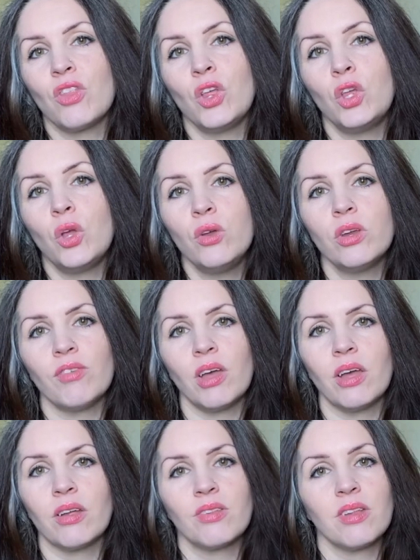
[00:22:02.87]
the
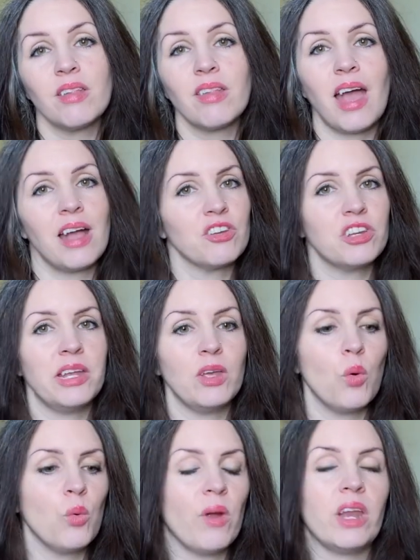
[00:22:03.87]
universe is
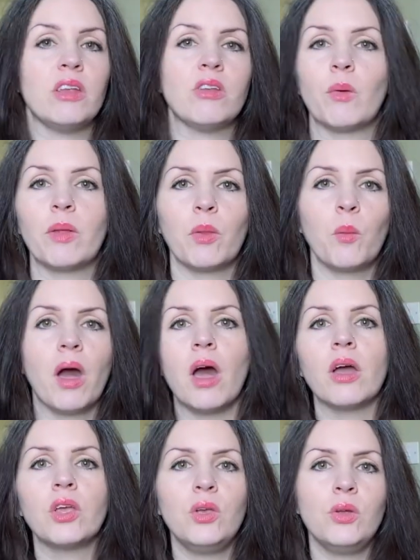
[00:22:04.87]
actually already doing the
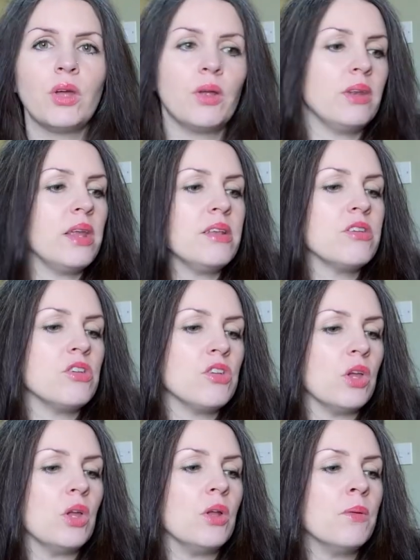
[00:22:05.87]
work. You don't need to
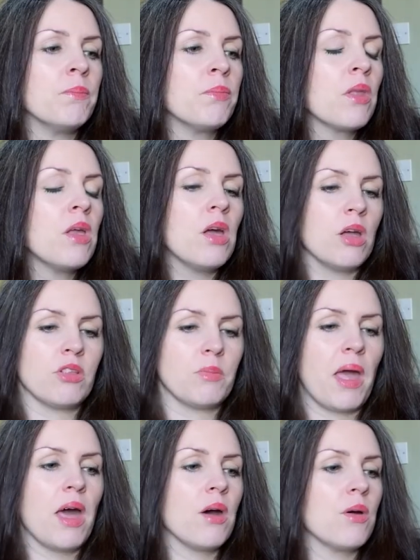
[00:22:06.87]
do a
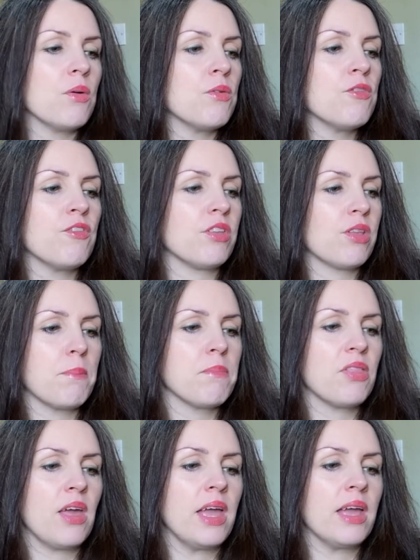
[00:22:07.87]
spell for
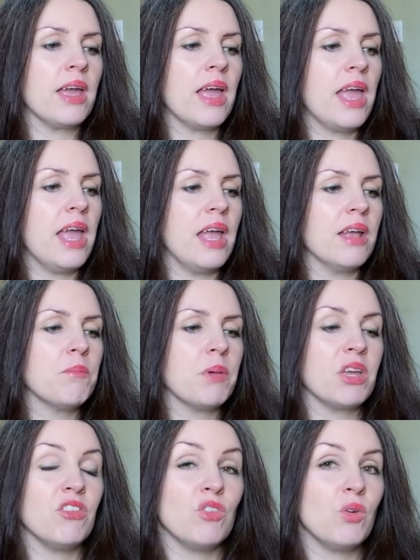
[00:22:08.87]
something it,
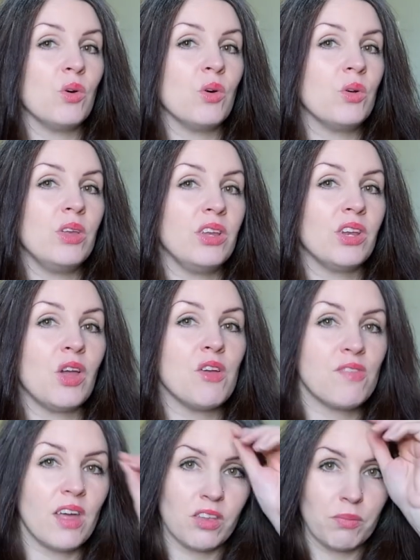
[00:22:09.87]
because you're, you know,
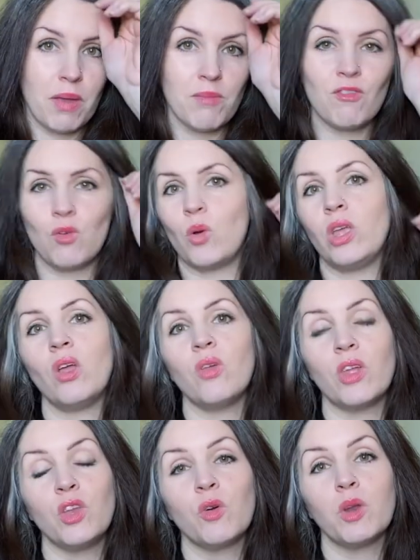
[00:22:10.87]
if that's meant for you,
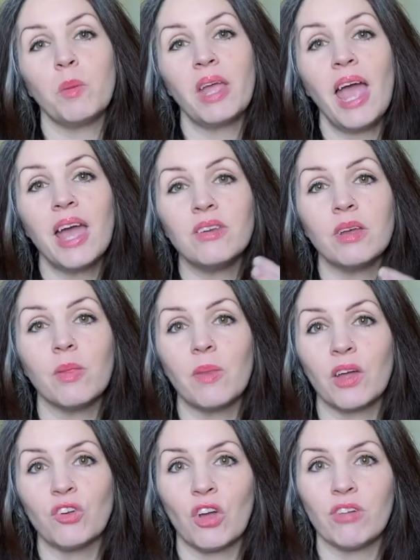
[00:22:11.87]
then you're going to be heading in
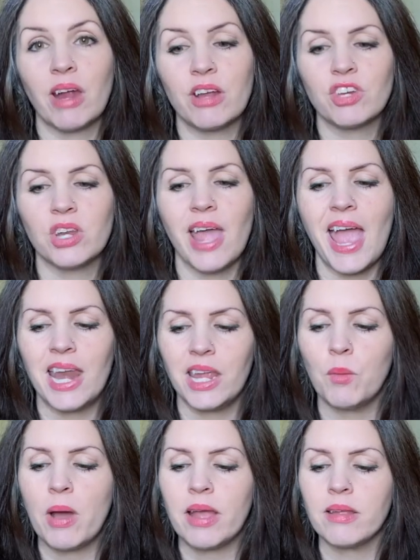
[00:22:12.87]
that direction
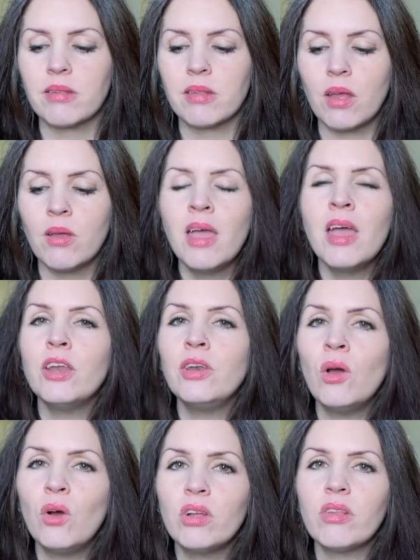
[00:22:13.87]
anyway. So
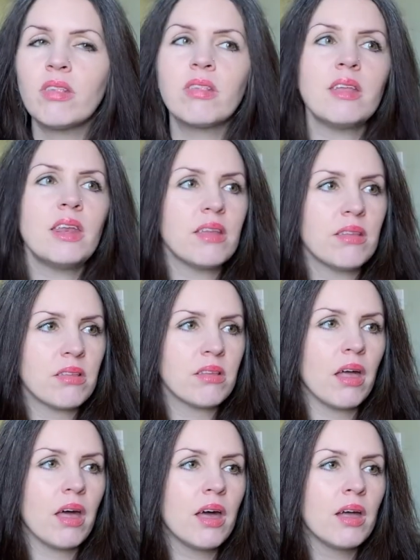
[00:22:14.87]
not as
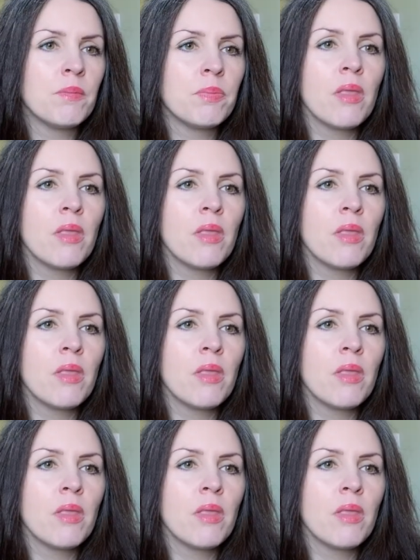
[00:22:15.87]
sinister